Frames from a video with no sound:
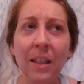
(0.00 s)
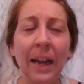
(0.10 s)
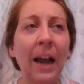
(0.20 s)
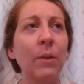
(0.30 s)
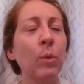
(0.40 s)

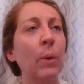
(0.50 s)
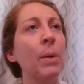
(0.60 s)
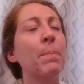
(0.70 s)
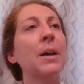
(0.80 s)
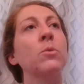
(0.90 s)
Like I
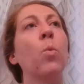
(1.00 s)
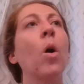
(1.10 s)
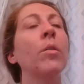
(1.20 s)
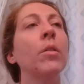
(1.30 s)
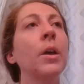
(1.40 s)
went past
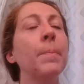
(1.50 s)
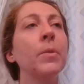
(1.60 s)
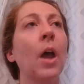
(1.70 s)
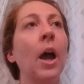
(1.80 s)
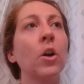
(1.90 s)
one
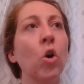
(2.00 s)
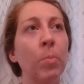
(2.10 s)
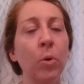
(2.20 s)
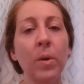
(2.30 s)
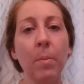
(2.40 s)

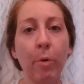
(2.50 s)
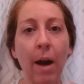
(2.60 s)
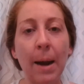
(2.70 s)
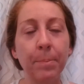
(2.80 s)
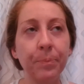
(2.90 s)
couple with a
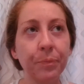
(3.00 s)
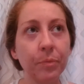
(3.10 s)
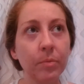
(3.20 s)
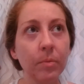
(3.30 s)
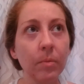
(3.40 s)
pram
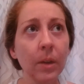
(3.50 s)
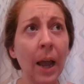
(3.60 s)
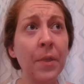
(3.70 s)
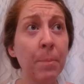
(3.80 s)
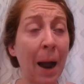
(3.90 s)

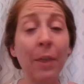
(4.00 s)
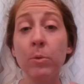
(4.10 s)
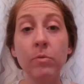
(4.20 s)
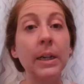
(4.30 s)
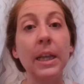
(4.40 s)
and the path
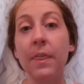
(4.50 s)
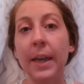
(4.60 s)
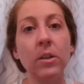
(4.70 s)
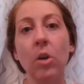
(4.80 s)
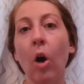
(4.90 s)
was really
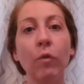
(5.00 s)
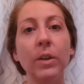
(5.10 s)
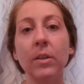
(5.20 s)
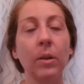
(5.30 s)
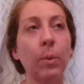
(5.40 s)
thin, so
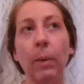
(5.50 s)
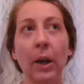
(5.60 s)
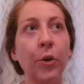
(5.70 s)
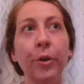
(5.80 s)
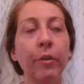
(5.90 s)
obviously I
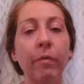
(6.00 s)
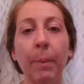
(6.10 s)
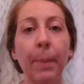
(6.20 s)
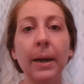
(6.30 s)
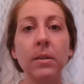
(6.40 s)
couldn't have
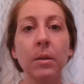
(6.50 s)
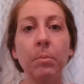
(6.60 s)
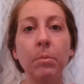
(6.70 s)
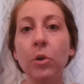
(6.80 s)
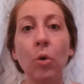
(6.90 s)
ran past
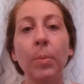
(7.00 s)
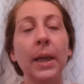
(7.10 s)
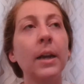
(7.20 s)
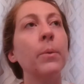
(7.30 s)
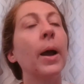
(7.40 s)
them
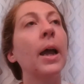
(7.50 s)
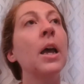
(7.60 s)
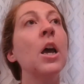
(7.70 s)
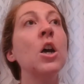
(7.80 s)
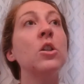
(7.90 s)
normally anyway,
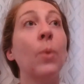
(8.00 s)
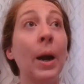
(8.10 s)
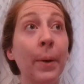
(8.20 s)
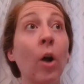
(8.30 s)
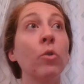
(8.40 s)
so
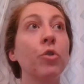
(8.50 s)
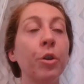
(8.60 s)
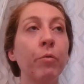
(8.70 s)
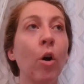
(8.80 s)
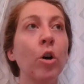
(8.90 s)
I went onto
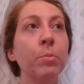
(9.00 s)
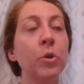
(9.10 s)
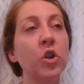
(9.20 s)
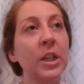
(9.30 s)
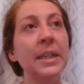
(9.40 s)
the road,
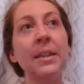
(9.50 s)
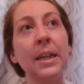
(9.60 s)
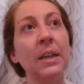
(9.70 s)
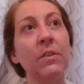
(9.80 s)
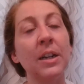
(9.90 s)
but she
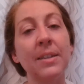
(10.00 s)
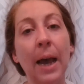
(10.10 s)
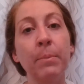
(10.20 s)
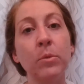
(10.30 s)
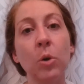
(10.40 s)
didn't even
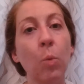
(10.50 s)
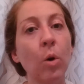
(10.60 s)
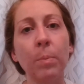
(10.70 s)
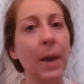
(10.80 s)
attempt to walk